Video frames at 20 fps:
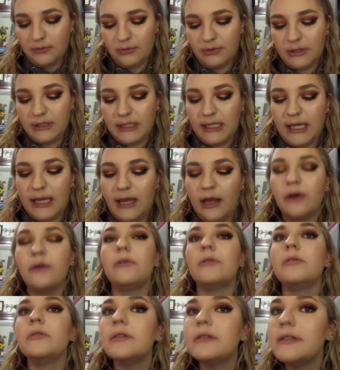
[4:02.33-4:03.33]
We'll see
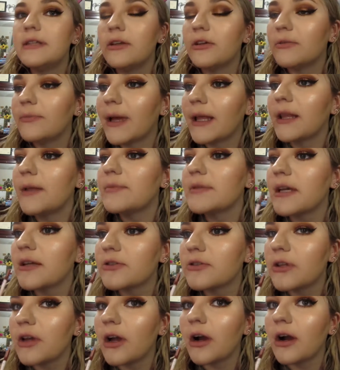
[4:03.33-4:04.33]
how sealed my lips
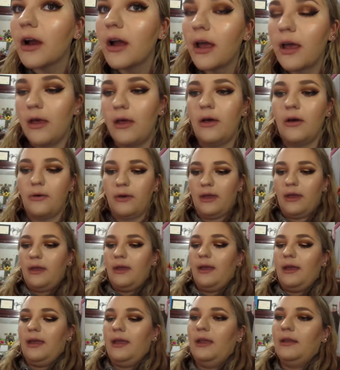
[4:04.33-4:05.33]
actually are. Okay,
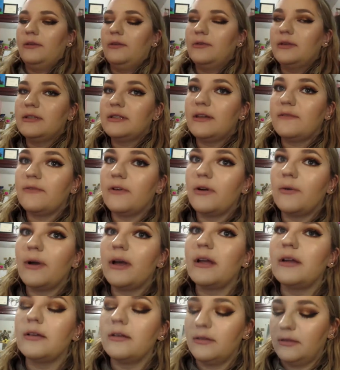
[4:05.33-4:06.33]
I can't do this that far
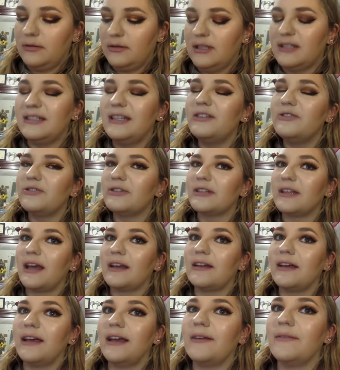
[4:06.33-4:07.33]
away. The citrus
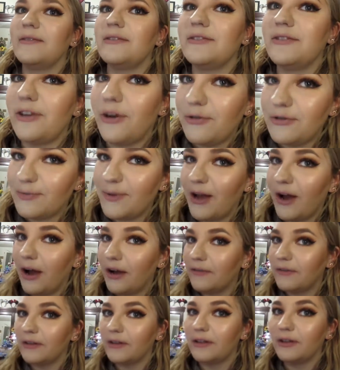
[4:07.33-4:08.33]
it throws me
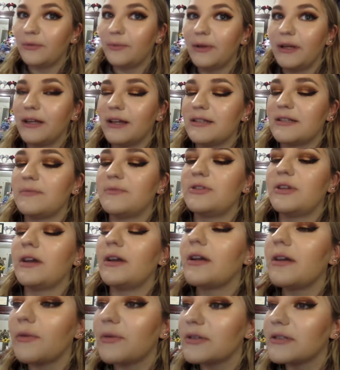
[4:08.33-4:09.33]
off a little bit because I'm just
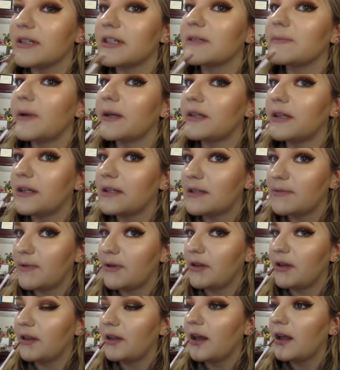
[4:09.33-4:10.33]
like, I wasn't expecting it to
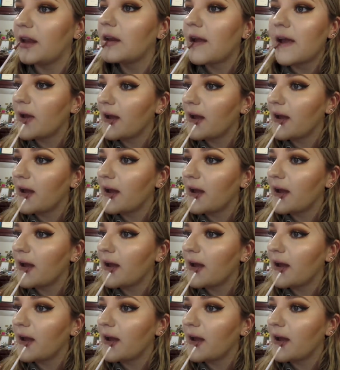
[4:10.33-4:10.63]
smell like that.